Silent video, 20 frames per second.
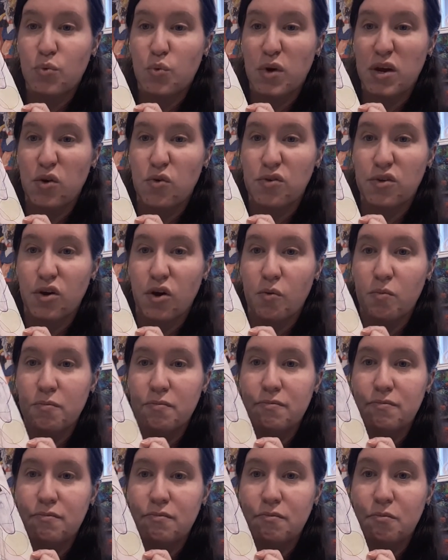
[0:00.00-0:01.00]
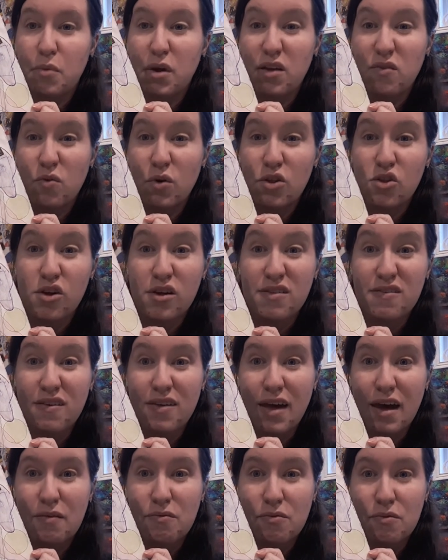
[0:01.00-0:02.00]
three years ago many of which I
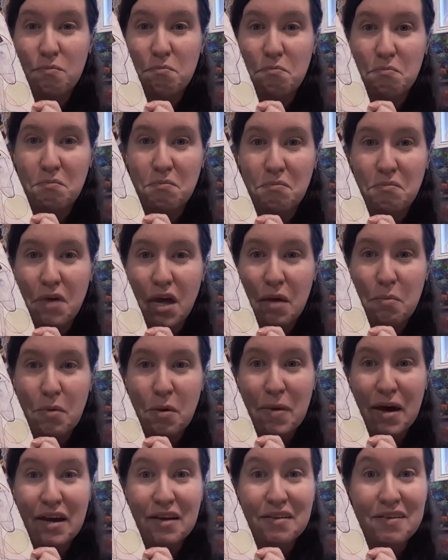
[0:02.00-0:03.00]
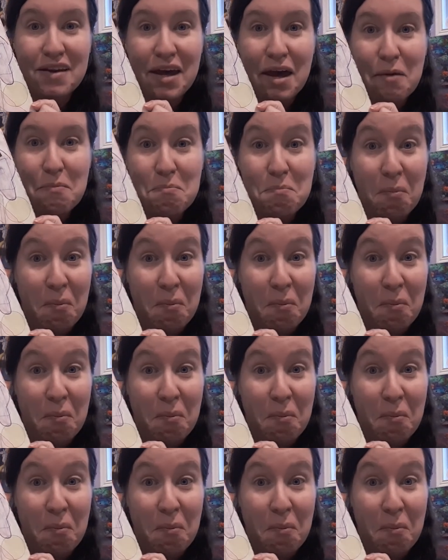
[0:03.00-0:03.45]
still have in my bag today.